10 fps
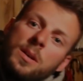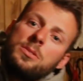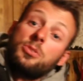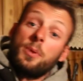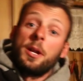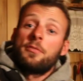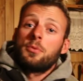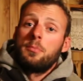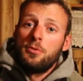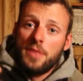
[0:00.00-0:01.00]
So right
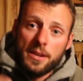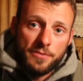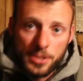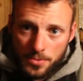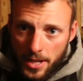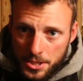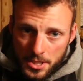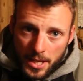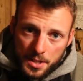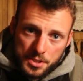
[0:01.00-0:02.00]
after we moved that fish, we
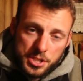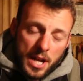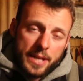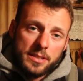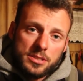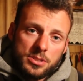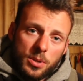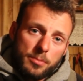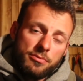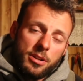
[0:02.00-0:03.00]
actually had a giant
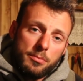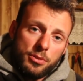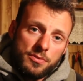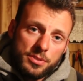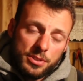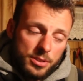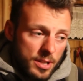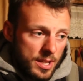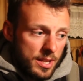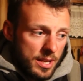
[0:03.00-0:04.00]
storm front move through.
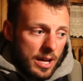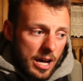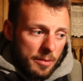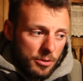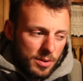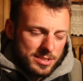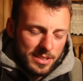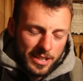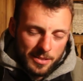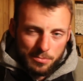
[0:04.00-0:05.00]
Um, it
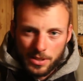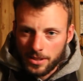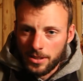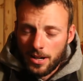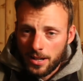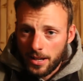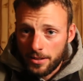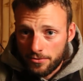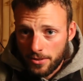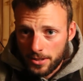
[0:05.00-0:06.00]
wasn't like a big
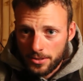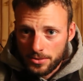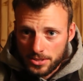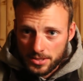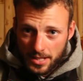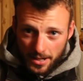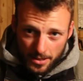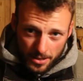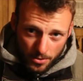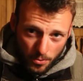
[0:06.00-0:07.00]
elongated front. It was just kind of
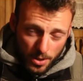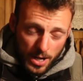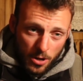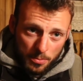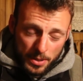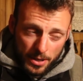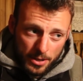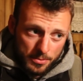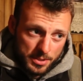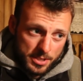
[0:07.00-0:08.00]
like a one hour
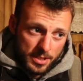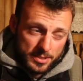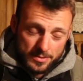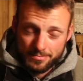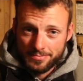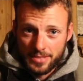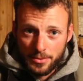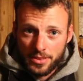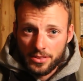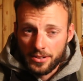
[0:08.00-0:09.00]
period with just, I
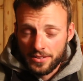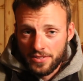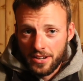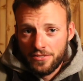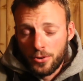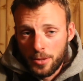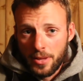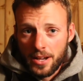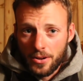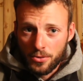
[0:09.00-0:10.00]
mean, thirty-five, forty
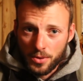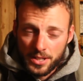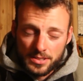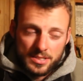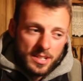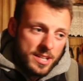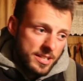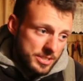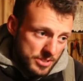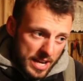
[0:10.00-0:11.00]
mile an hour winds,
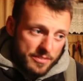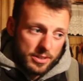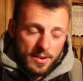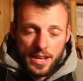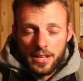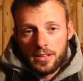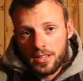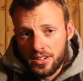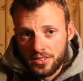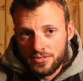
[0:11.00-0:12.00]
driving rain,
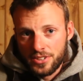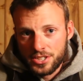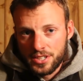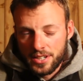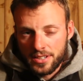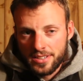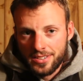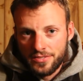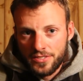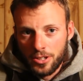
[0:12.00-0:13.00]
couldn't fish in it,
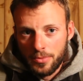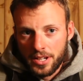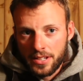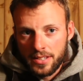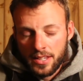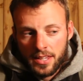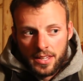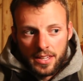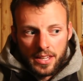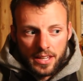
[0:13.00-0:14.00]
couldn't film in it.
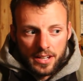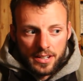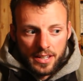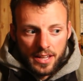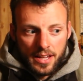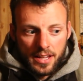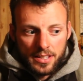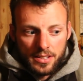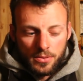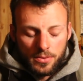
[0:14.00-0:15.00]
And uh,
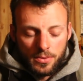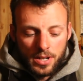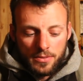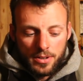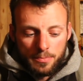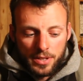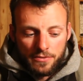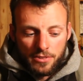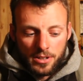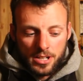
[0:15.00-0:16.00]
whenever a big
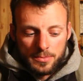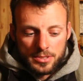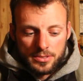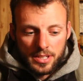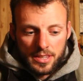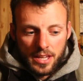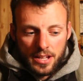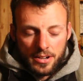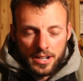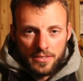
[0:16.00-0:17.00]
front comes through like
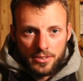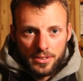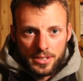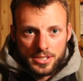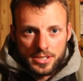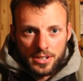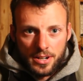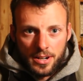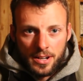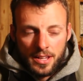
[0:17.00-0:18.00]
that, you're never really
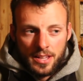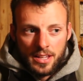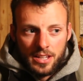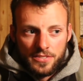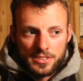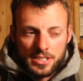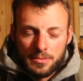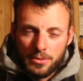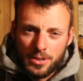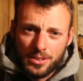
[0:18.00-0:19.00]
sure if it's
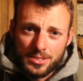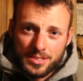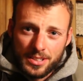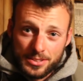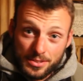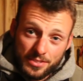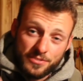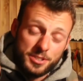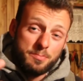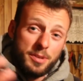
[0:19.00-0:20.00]
gonna be one of those things where the
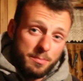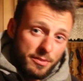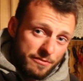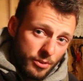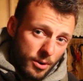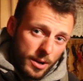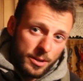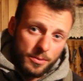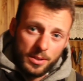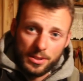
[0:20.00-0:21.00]
fish bit before
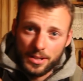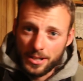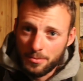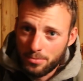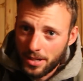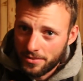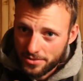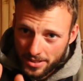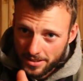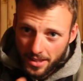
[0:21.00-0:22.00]
it, whether they're gonna bite
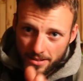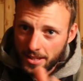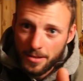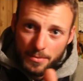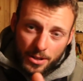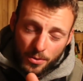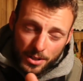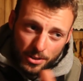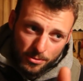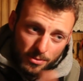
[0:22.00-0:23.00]
for like that ten minute
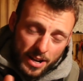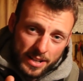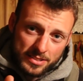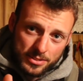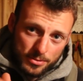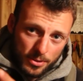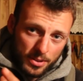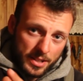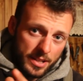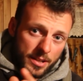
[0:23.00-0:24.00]
window right as it's
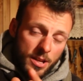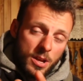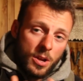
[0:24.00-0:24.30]
rolling in,